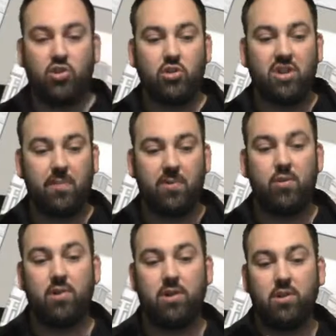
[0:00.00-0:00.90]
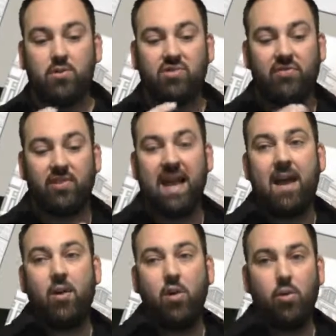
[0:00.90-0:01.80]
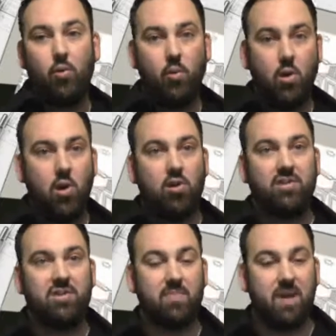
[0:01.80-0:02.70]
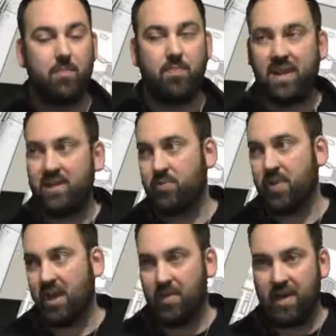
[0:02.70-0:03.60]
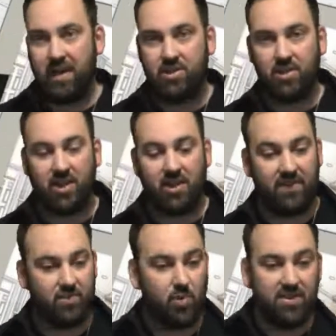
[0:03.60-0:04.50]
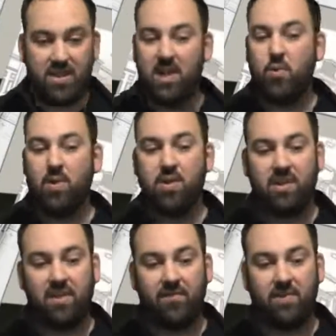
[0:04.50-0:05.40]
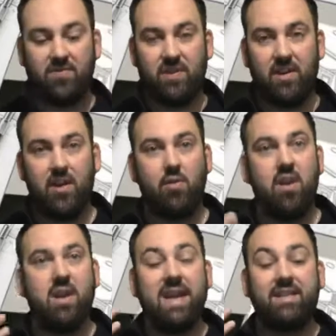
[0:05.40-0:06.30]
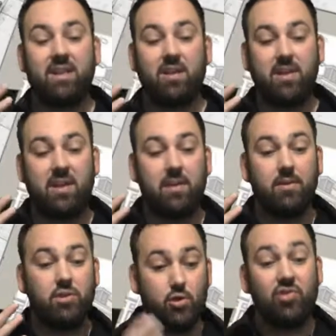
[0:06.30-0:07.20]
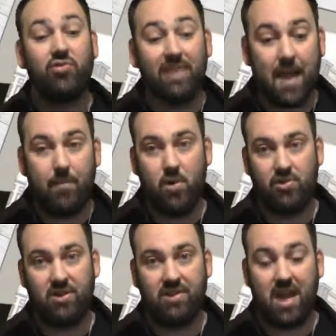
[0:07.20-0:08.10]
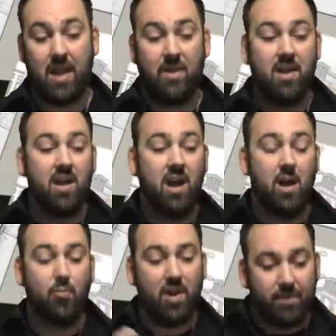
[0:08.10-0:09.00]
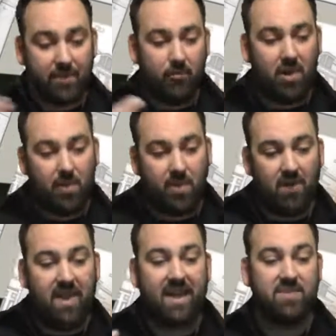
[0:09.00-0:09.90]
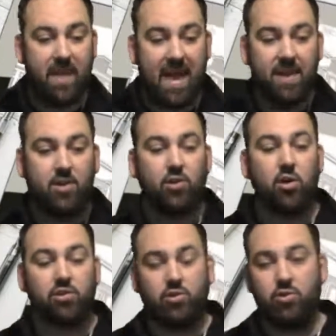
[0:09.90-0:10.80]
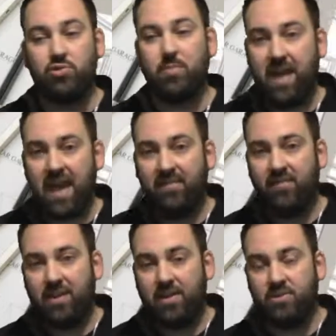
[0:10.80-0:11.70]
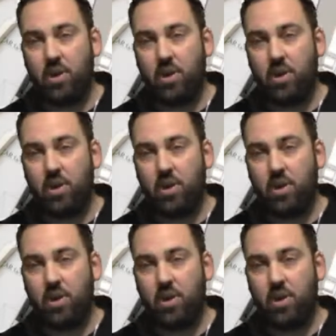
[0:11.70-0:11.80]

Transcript: You typically want to use flat on the walls is my biggest recommendation. If there's one takeaway you take from this video, it's going to be choose flat most of the time. Right above that is matte. You can also choose a matte finish.